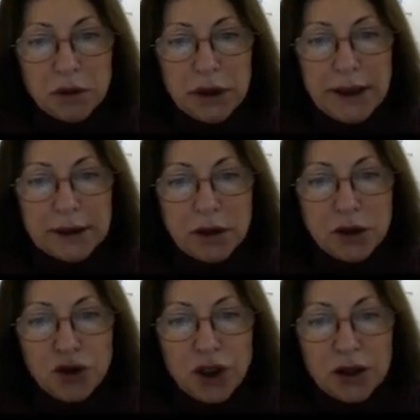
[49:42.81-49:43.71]
electric
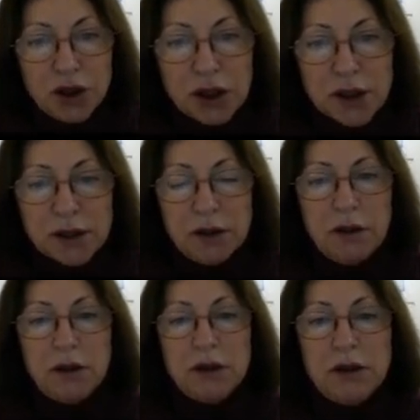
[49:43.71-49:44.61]
charges
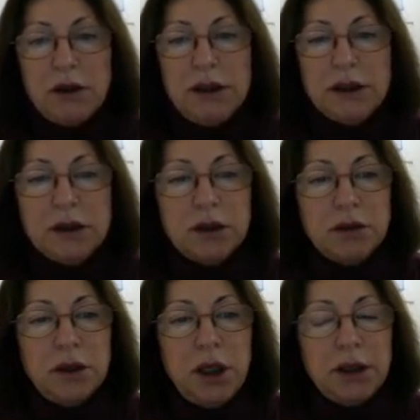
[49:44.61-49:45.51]
that
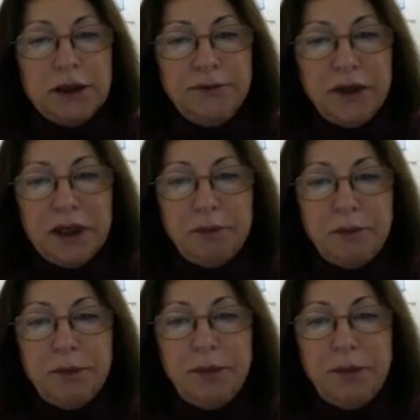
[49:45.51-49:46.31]
develop